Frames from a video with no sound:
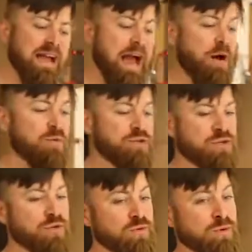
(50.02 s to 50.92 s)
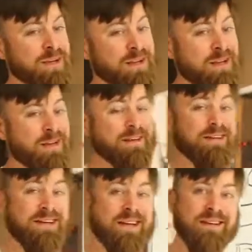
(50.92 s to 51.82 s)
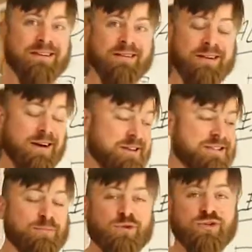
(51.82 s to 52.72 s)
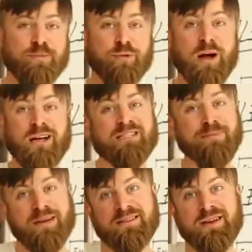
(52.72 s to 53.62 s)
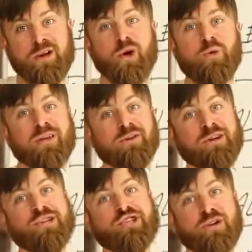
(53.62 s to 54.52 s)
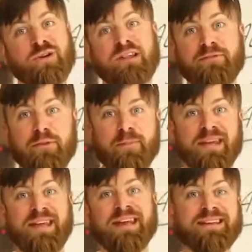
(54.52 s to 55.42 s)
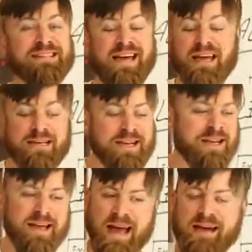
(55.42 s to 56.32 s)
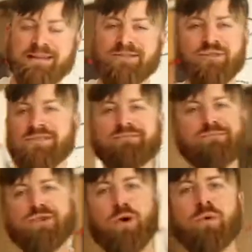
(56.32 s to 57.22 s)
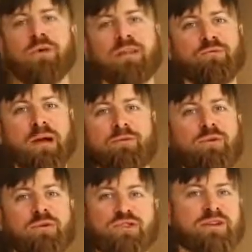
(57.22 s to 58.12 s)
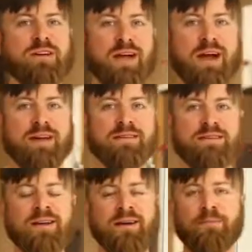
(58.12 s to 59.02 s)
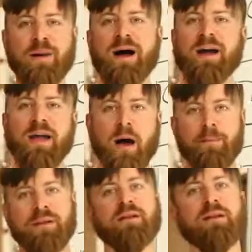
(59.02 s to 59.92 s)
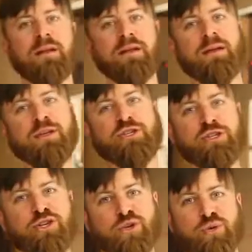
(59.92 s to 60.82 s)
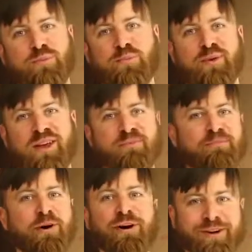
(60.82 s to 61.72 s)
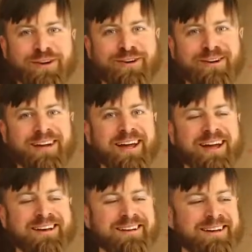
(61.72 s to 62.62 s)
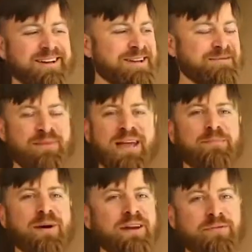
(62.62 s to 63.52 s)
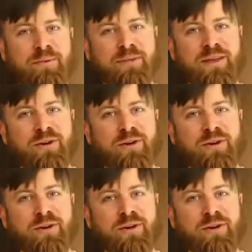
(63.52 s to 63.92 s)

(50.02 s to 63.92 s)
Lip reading: how to lead customers or prospects on a coherent journey from beginning to end has just totally revolutionized my ability to be a marketer and make money from the